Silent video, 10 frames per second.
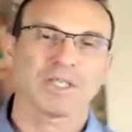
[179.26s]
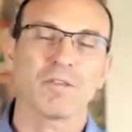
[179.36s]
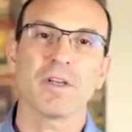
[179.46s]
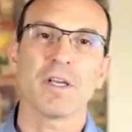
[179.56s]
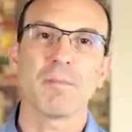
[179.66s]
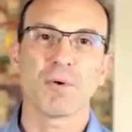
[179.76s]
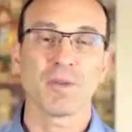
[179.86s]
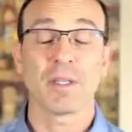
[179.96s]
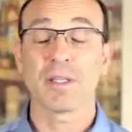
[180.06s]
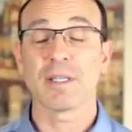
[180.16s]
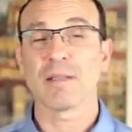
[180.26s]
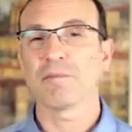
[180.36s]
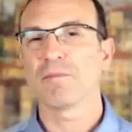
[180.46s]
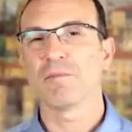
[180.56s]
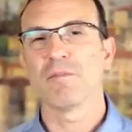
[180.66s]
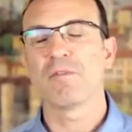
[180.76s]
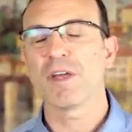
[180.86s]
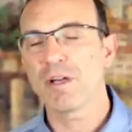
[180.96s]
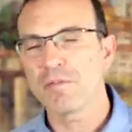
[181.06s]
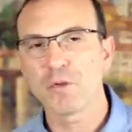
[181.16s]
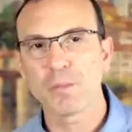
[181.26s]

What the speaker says: other very important thing that very few